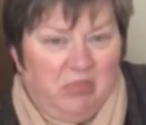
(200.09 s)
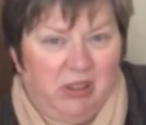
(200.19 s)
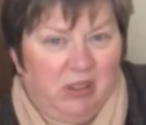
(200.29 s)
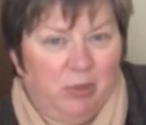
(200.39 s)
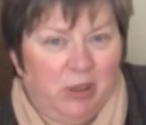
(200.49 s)

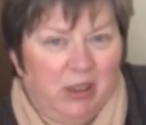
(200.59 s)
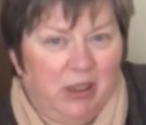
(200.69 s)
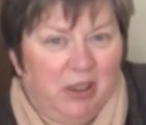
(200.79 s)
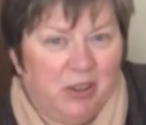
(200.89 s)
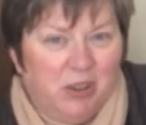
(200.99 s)
didn't really
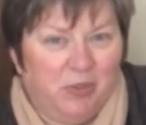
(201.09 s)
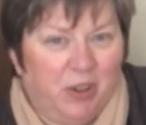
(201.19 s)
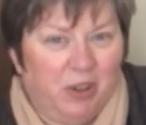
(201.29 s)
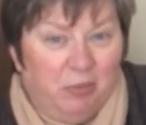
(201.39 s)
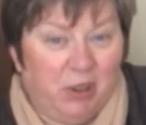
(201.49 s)
last
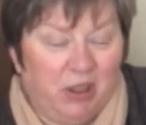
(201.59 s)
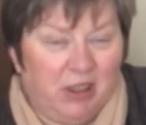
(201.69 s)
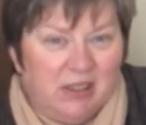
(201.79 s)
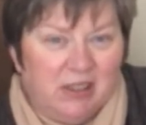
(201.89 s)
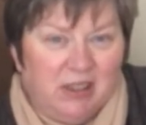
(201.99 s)
5
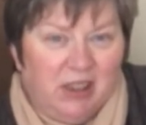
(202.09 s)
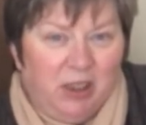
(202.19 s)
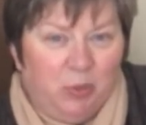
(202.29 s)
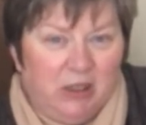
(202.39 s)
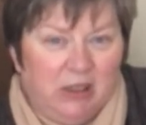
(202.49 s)
minutes and
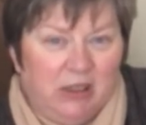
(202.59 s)
they would